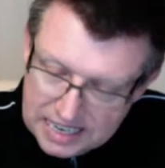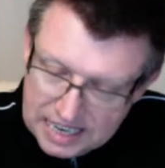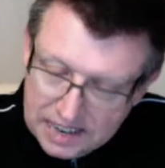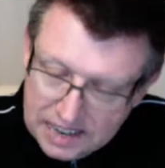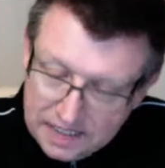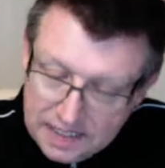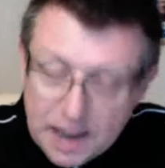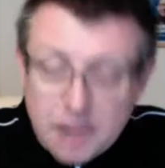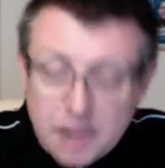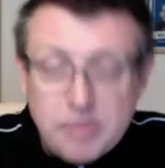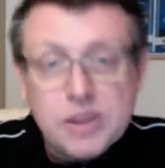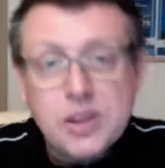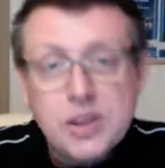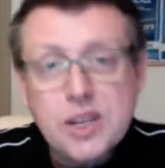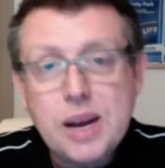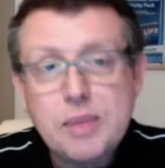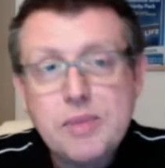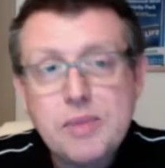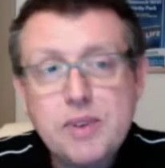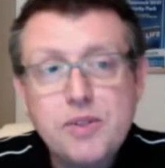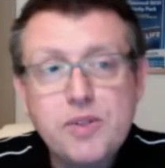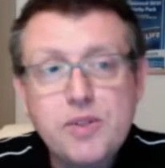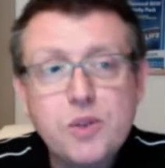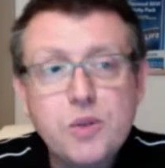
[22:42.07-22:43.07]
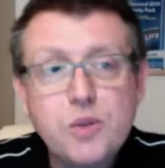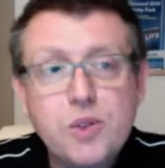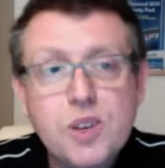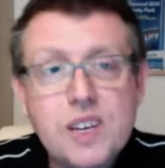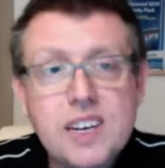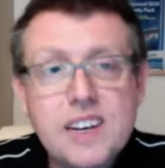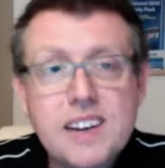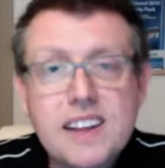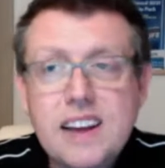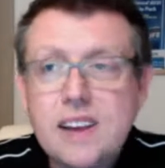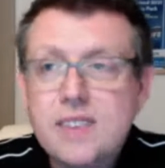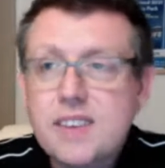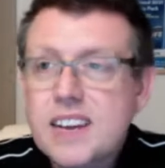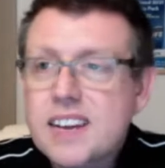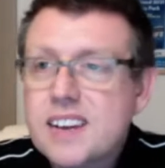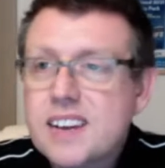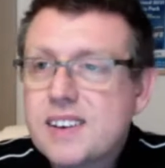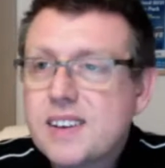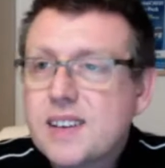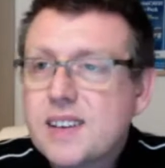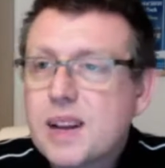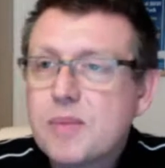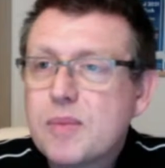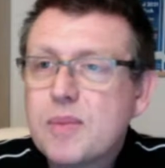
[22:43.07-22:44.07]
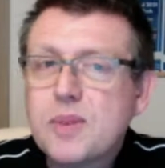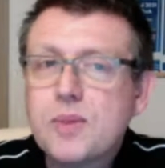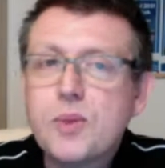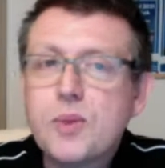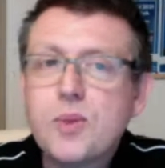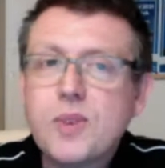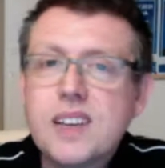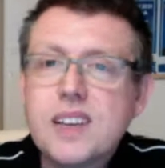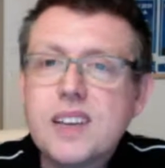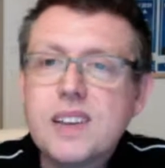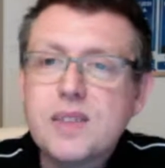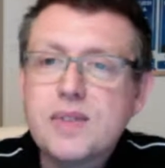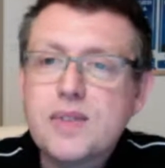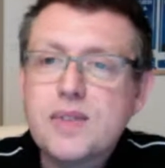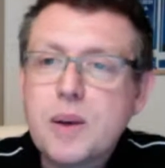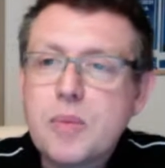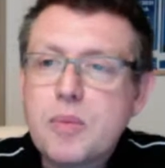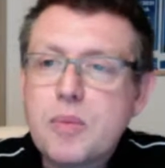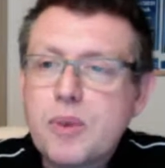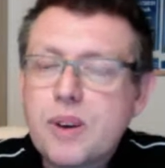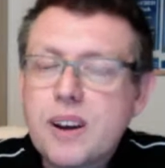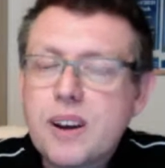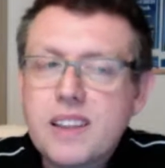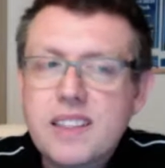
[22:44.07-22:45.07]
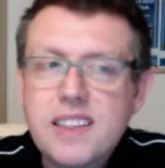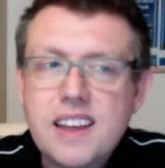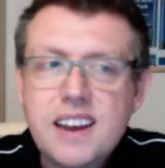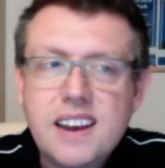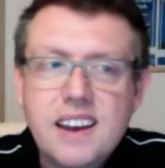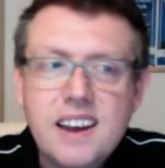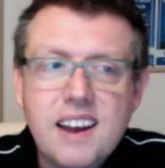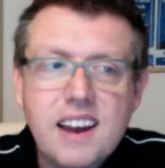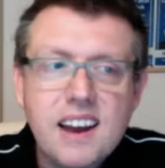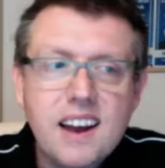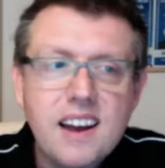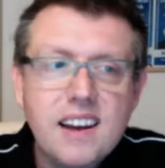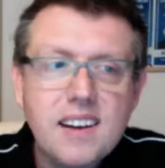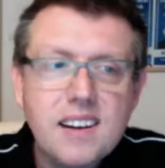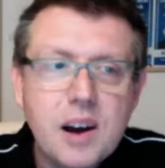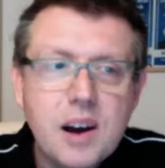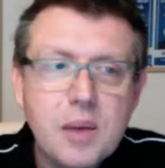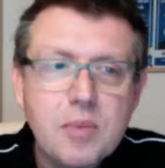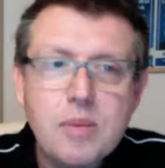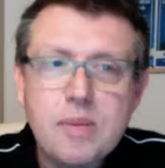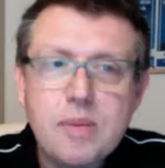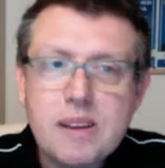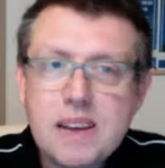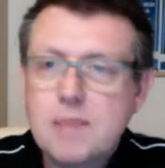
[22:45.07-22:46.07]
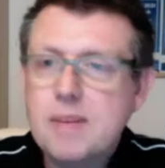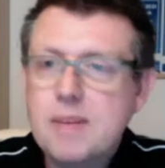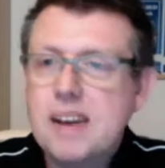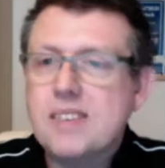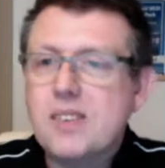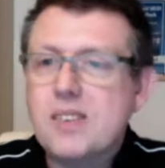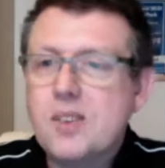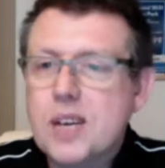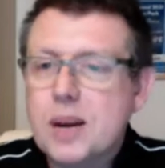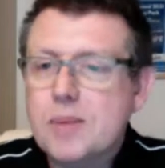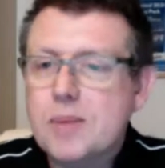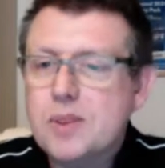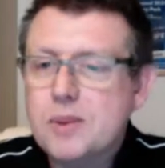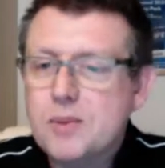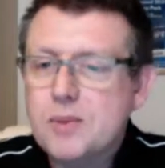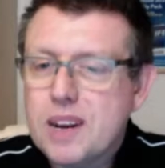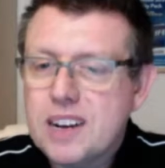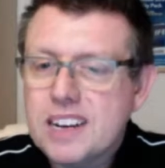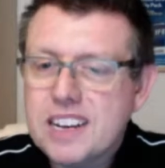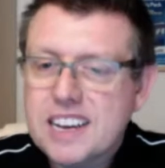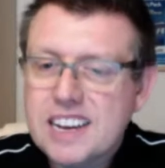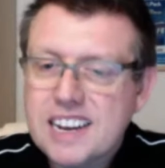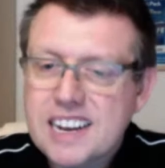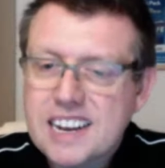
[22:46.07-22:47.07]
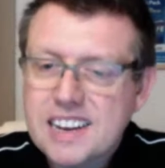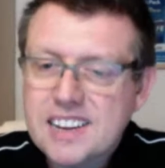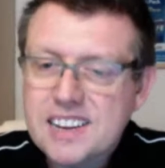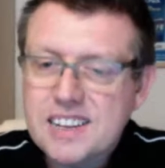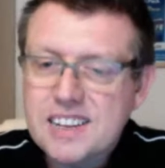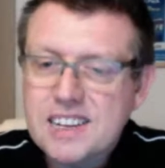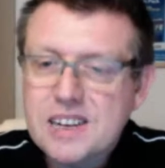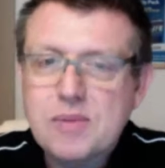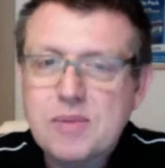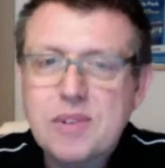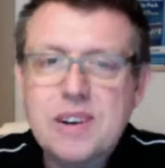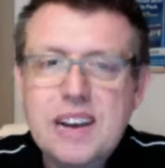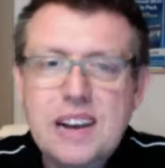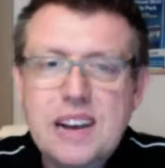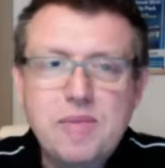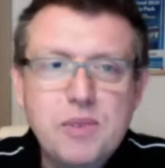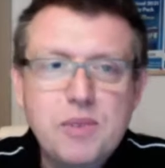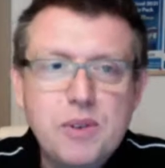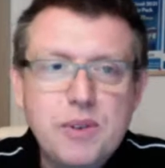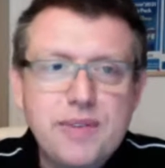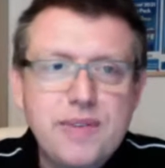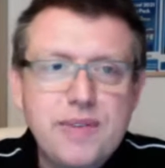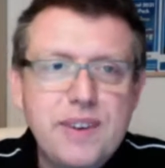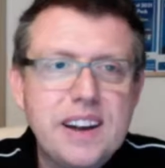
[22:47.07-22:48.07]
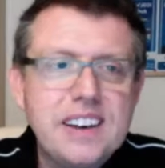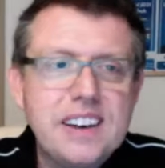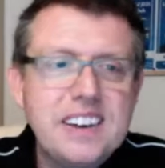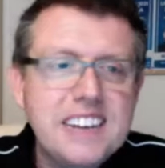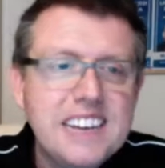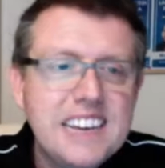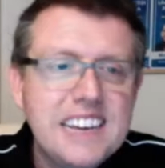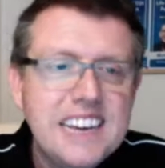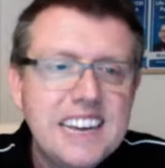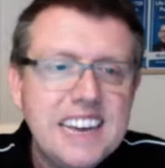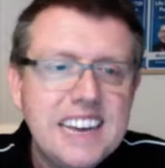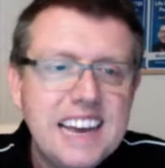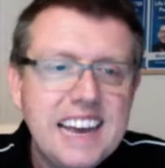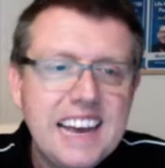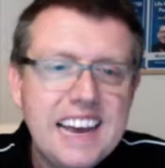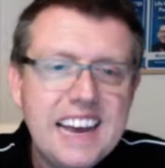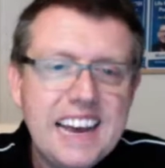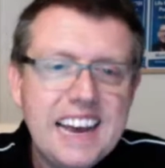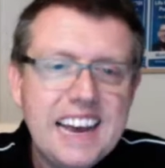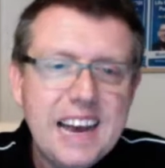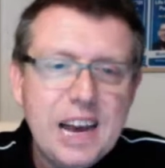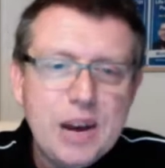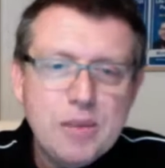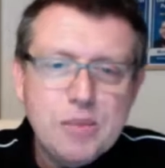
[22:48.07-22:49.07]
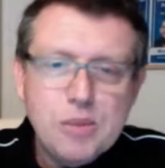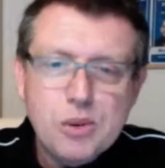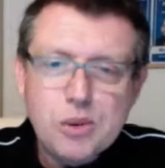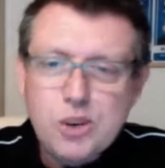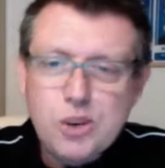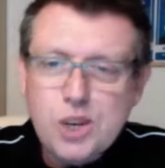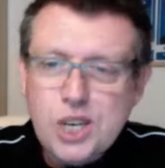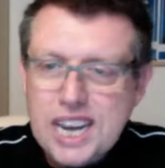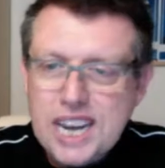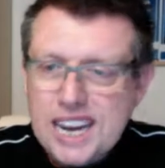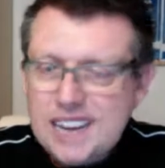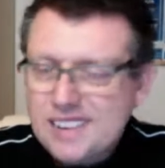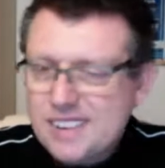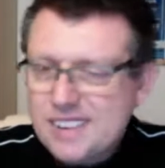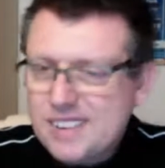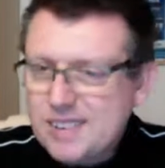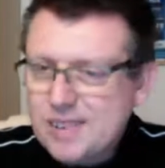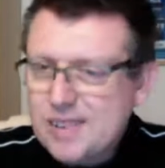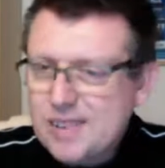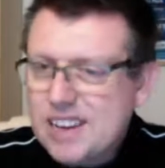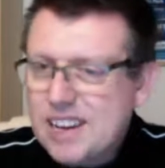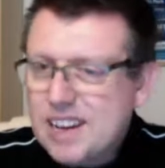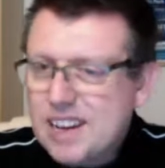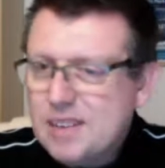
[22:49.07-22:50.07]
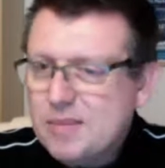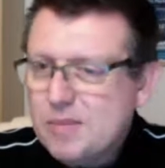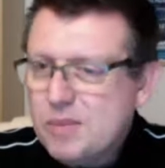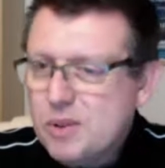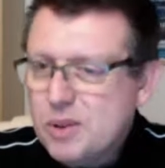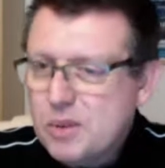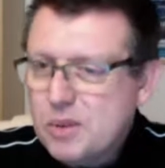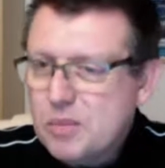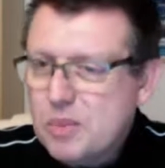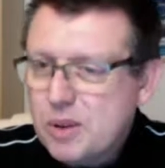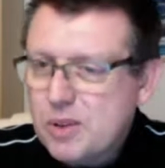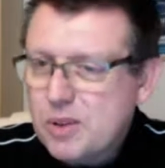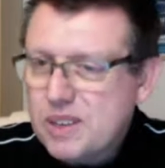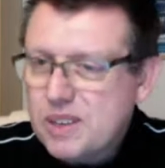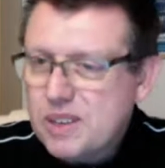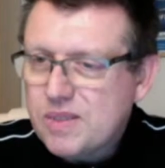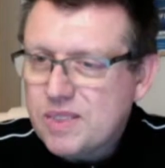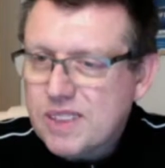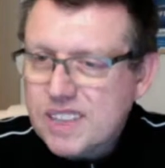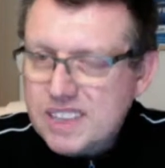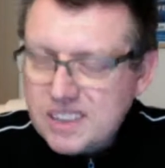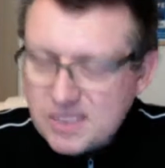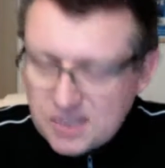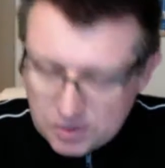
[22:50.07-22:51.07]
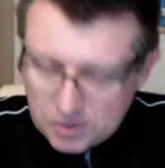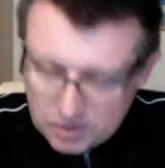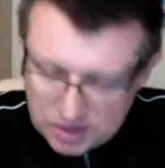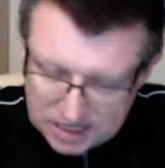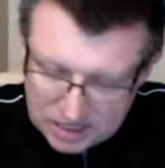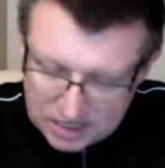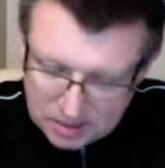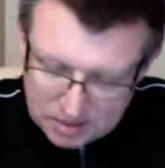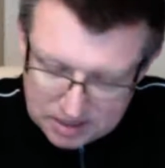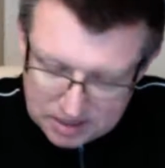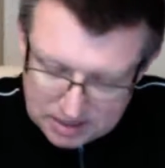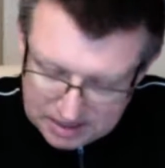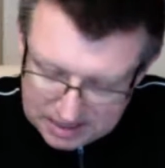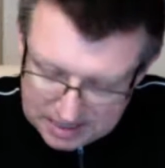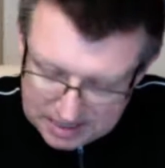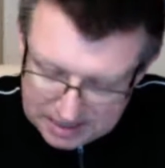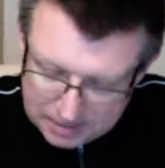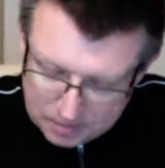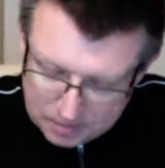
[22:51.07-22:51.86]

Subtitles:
And that'll be chapter 14. That'll take us up towards the end of February. And then I'll probably go back to chapter 1 again, actually, and we'll have more fun and more chats and more positive things that we're going to be